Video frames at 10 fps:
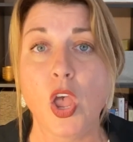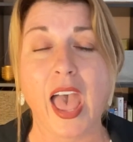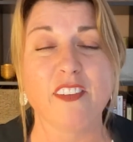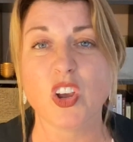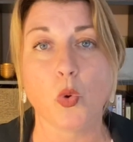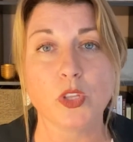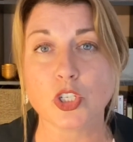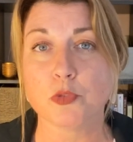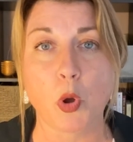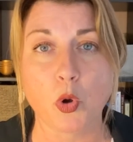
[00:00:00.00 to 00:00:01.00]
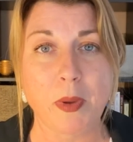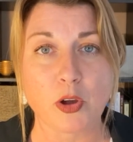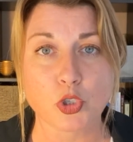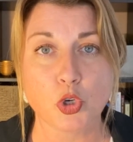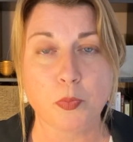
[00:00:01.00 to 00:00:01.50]
having only spoke
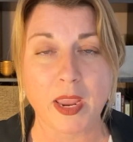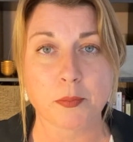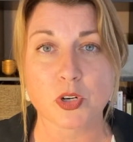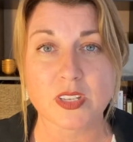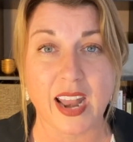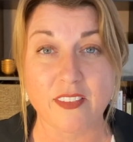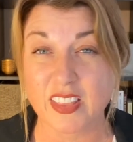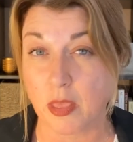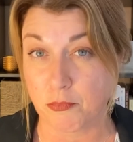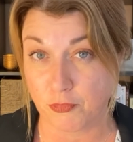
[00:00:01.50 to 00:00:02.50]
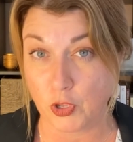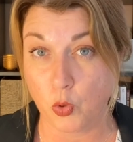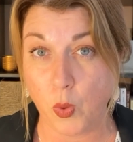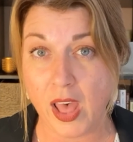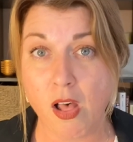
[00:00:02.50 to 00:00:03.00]
about 2 papers and having them feel
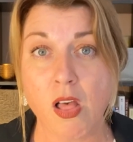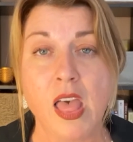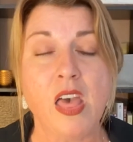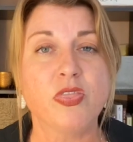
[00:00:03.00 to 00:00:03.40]
well